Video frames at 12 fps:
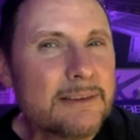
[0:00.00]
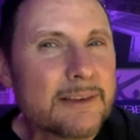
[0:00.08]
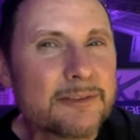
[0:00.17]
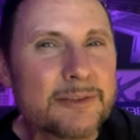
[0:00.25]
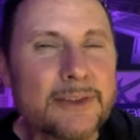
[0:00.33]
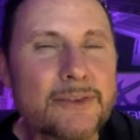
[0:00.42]

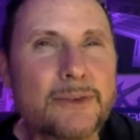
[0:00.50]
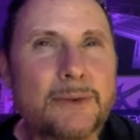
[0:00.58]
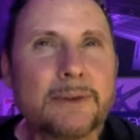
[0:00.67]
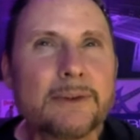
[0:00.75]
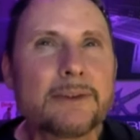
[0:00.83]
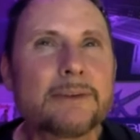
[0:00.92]
Alfonso, you
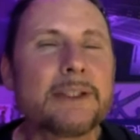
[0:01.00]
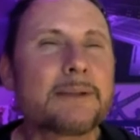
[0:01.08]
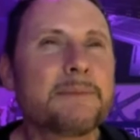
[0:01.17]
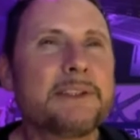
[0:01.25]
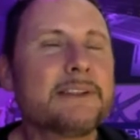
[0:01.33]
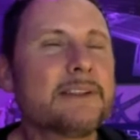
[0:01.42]
can correct
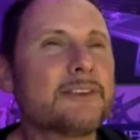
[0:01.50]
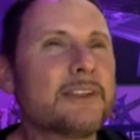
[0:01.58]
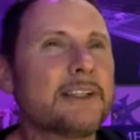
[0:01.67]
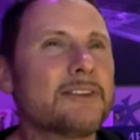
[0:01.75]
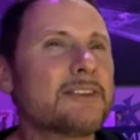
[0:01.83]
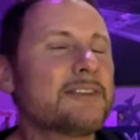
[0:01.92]
me in the
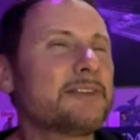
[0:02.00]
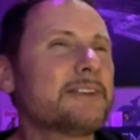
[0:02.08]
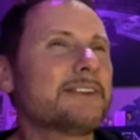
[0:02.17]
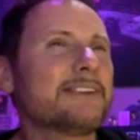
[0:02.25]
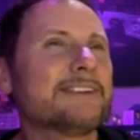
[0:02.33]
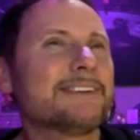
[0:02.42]
text if you're
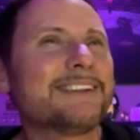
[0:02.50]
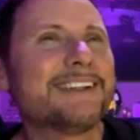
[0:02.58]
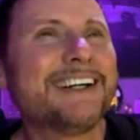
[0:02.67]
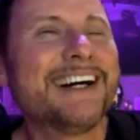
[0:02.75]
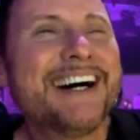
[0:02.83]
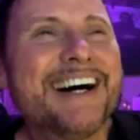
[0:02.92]
wrong.